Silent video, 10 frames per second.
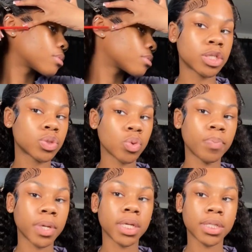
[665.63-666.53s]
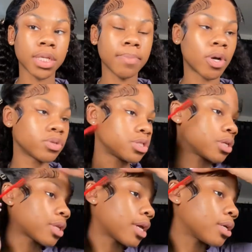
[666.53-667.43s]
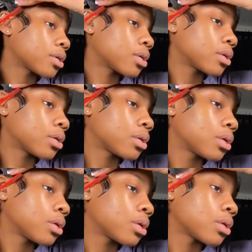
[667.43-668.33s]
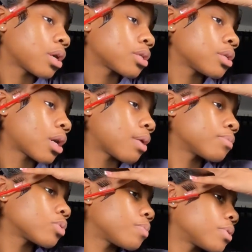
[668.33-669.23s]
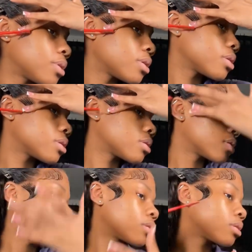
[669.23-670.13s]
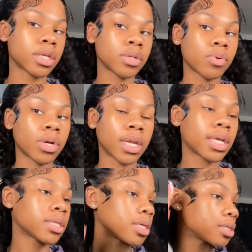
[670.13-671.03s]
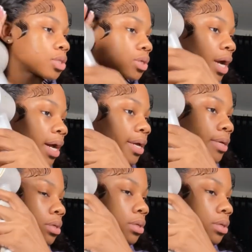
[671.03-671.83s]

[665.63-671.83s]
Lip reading: Swoop it in C motion. Like, y'all see how I'm swooping it? So we're gonna let this dry.